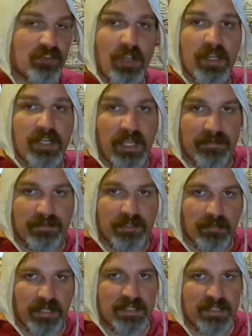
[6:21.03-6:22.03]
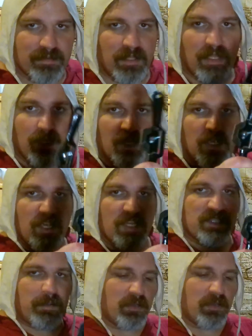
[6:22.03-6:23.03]
draw knife, correct?
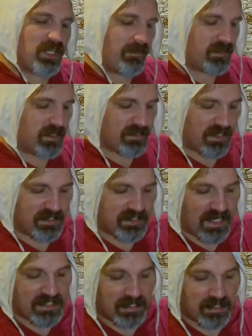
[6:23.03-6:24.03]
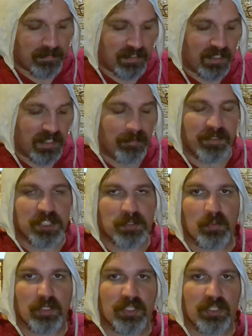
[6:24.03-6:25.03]
Spokeshave does the exact same thing on a much
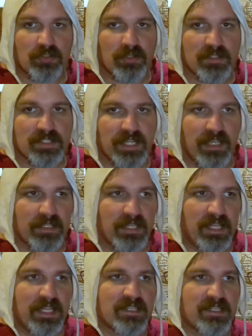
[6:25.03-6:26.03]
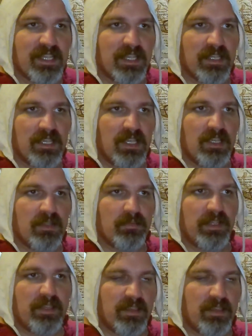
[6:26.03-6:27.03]
more controlled scale. Now like I said,
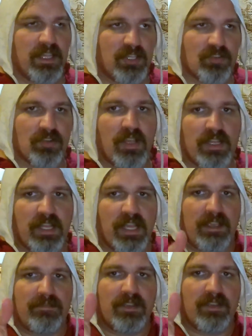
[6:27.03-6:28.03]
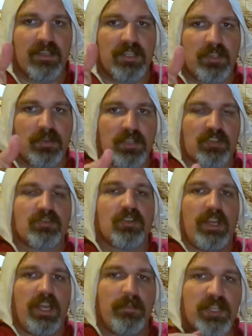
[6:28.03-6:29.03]
with the draw knife, you
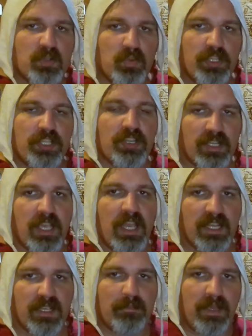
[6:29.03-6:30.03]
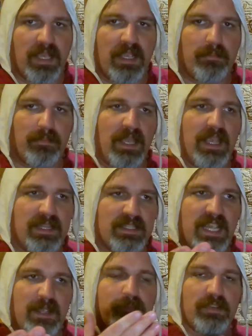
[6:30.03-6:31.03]
control how much wood you're cutting by
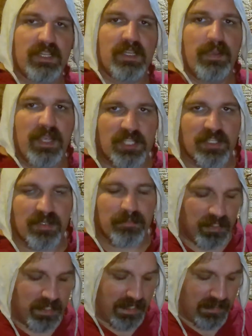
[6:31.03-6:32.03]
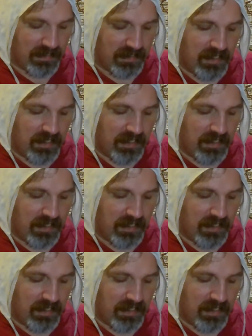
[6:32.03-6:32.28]
tapering the pitch of the blade.